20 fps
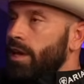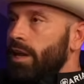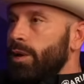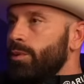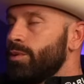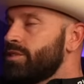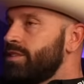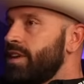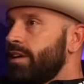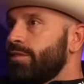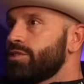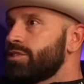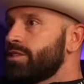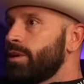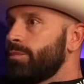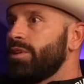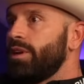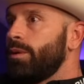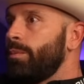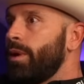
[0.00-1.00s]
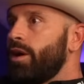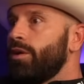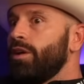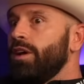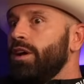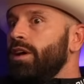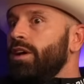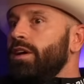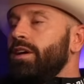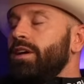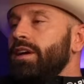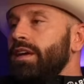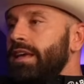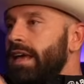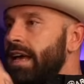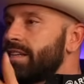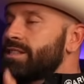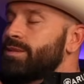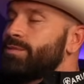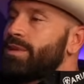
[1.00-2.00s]
And it was never something about,
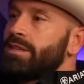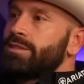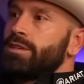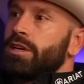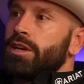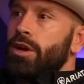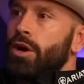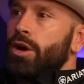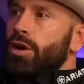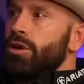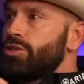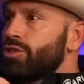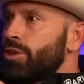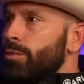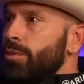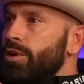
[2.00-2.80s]
sometimes like, oh, you show